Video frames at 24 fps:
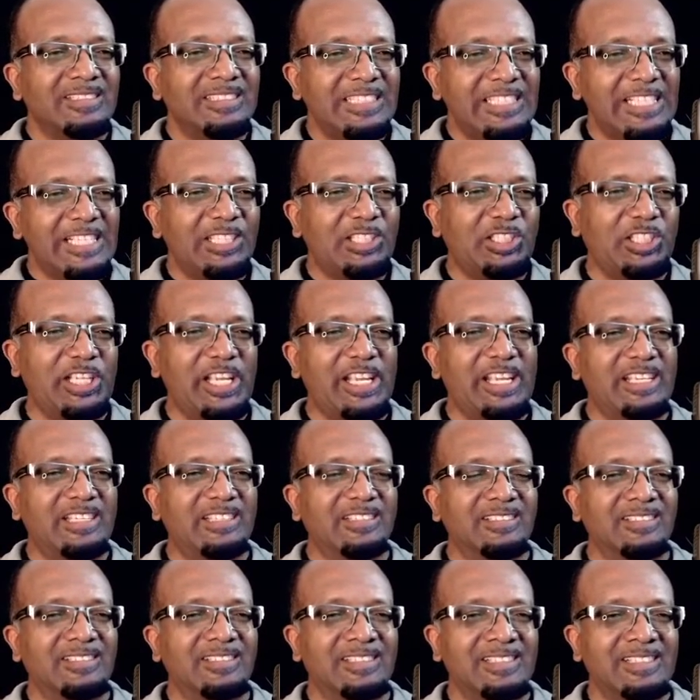
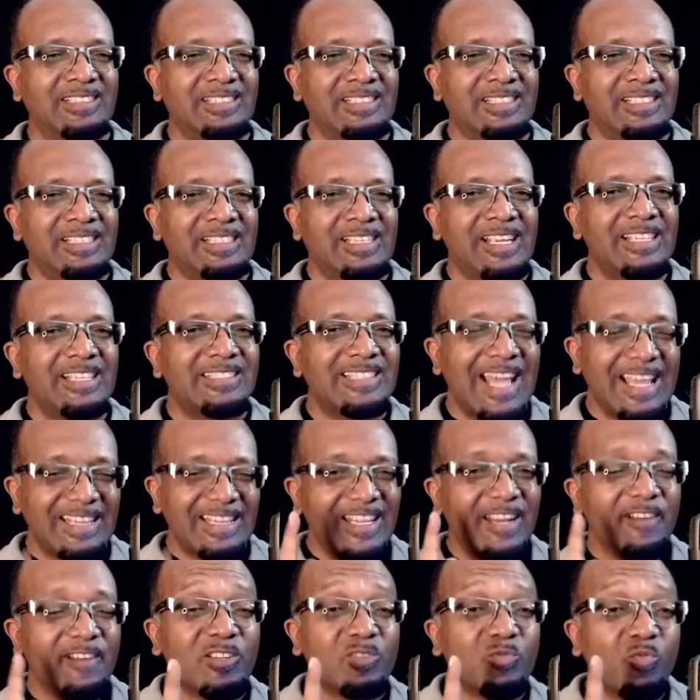teaching is
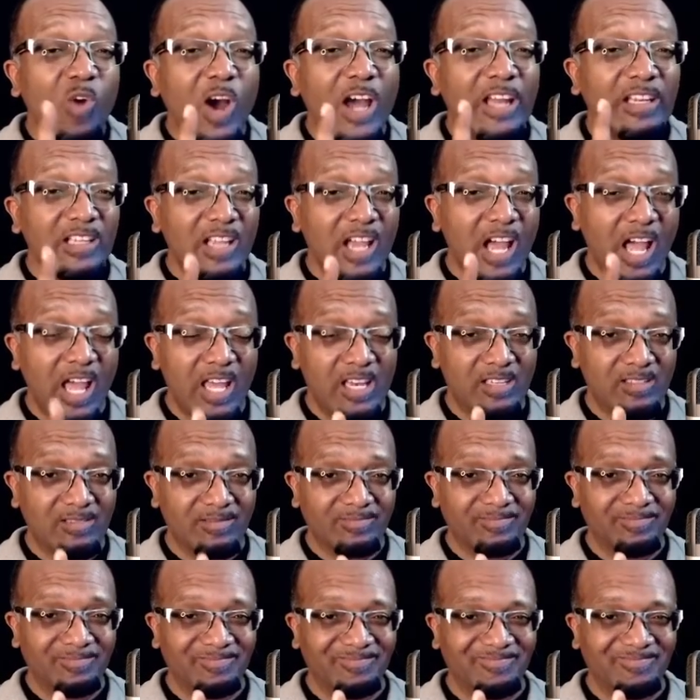that there is one God.